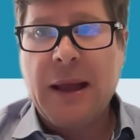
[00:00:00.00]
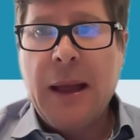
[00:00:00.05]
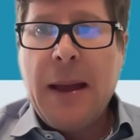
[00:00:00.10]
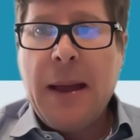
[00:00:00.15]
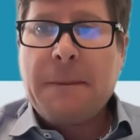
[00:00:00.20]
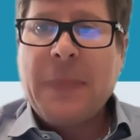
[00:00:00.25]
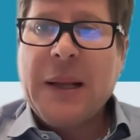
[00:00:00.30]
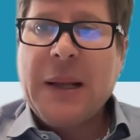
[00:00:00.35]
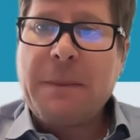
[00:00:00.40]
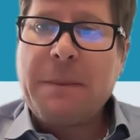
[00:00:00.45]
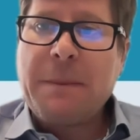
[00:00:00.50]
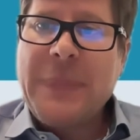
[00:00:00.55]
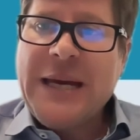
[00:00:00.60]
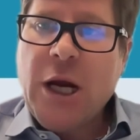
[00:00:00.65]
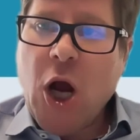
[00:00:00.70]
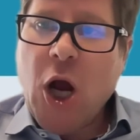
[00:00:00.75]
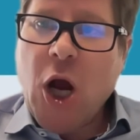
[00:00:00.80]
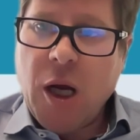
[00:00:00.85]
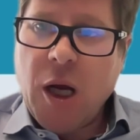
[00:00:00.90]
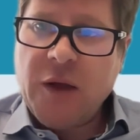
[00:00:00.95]
But
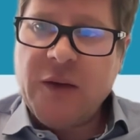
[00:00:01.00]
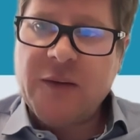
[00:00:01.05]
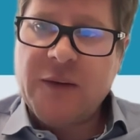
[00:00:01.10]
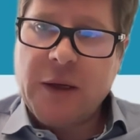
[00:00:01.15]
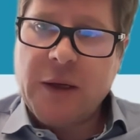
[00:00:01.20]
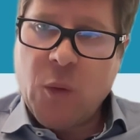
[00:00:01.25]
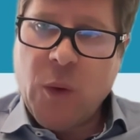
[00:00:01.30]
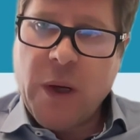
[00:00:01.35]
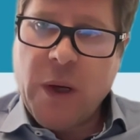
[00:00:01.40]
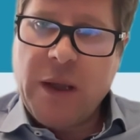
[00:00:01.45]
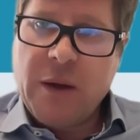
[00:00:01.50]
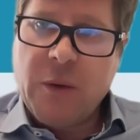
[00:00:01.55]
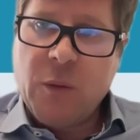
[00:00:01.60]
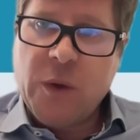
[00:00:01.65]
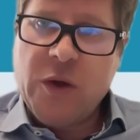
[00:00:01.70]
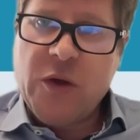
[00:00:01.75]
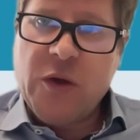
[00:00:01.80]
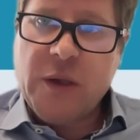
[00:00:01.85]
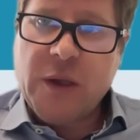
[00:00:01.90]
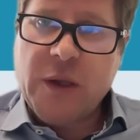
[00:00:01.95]
because the way in
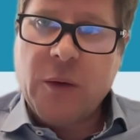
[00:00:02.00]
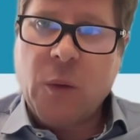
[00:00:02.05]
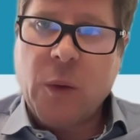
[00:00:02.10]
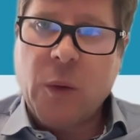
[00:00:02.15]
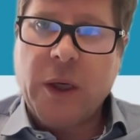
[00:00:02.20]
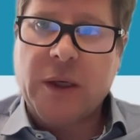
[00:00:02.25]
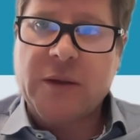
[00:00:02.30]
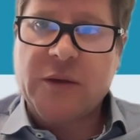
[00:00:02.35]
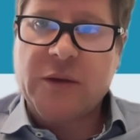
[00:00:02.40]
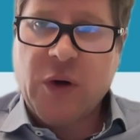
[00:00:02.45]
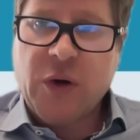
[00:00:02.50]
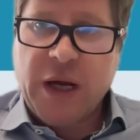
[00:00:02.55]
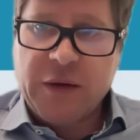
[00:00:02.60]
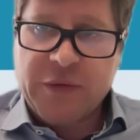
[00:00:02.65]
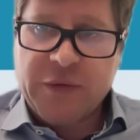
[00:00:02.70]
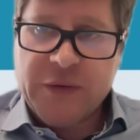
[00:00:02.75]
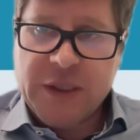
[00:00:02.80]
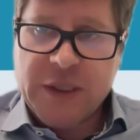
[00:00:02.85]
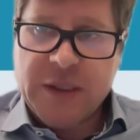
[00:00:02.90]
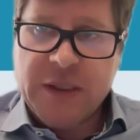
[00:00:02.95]
which they were
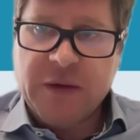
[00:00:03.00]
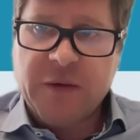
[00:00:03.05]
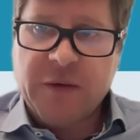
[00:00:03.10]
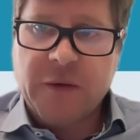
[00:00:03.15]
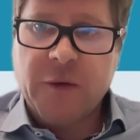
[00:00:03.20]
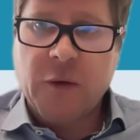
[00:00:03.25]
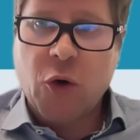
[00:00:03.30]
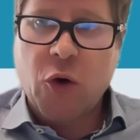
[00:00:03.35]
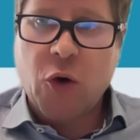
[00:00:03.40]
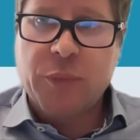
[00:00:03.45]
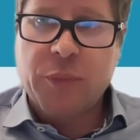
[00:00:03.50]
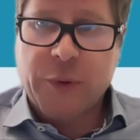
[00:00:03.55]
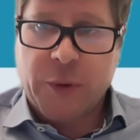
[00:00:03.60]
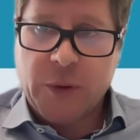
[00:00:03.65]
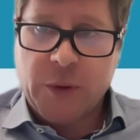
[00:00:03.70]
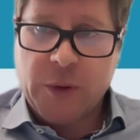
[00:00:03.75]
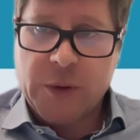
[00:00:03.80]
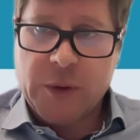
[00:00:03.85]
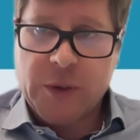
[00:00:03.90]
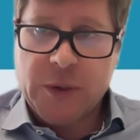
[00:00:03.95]
drafted is so
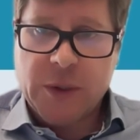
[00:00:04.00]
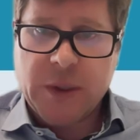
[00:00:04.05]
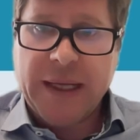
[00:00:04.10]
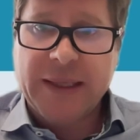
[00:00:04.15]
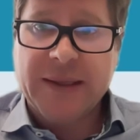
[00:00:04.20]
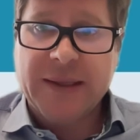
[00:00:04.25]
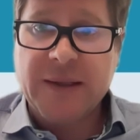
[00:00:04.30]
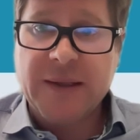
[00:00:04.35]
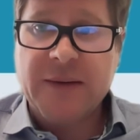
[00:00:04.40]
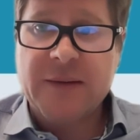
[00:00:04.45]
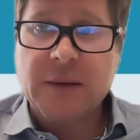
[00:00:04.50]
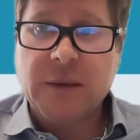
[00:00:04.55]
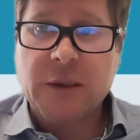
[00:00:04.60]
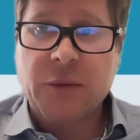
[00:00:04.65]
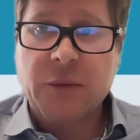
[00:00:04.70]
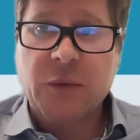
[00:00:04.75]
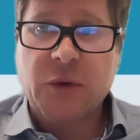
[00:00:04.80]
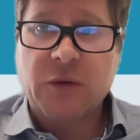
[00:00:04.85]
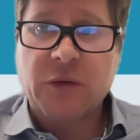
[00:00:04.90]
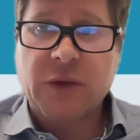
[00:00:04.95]
broad, at least in
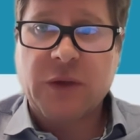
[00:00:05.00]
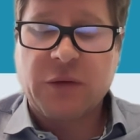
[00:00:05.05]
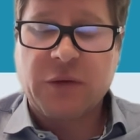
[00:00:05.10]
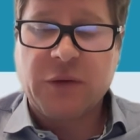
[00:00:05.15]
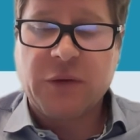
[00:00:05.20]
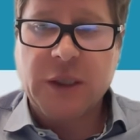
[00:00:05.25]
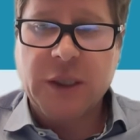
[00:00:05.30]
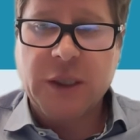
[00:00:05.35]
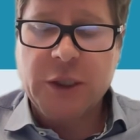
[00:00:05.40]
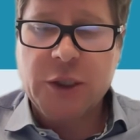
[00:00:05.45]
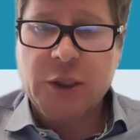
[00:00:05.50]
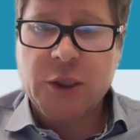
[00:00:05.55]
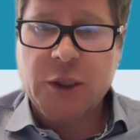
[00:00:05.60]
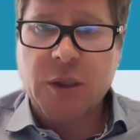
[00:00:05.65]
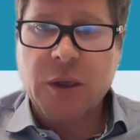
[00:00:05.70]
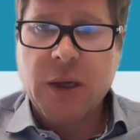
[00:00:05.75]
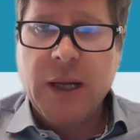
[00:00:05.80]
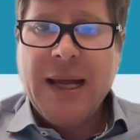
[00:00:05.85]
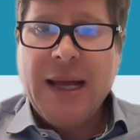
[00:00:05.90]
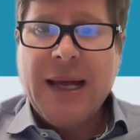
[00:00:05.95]
terms of definition,
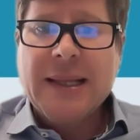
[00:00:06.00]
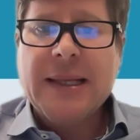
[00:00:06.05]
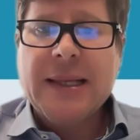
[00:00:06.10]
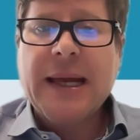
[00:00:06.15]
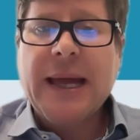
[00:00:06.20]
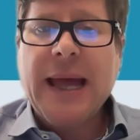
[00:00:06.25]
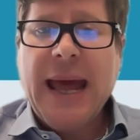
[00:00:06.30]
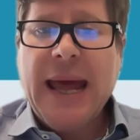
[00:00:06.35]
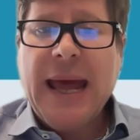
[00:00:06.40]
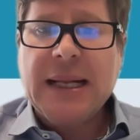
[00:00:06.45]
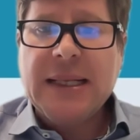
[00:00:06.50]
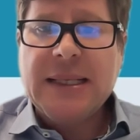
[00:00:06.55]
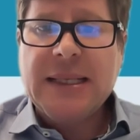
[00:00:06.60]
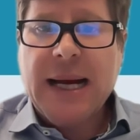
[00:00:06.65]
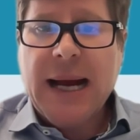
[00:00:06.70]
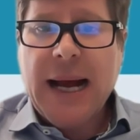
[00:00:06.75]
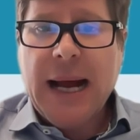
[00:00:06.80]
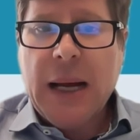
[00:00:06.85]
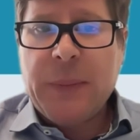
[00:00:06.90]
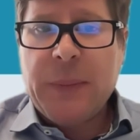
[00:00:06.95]
they end
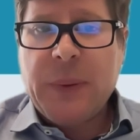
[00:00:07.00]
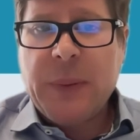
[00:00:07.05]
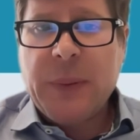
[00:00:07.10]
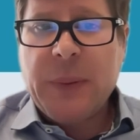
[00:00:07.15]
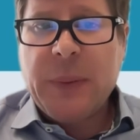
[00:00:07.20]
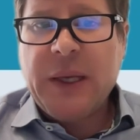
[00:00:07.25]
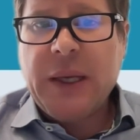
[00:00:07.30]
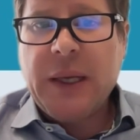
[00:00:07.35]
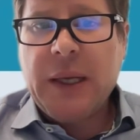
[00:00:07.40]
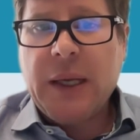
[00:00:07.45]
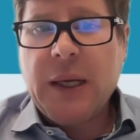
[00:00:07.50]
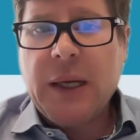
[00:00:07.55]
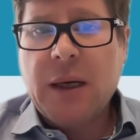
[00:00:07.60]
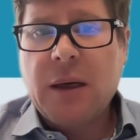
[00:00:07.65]
up being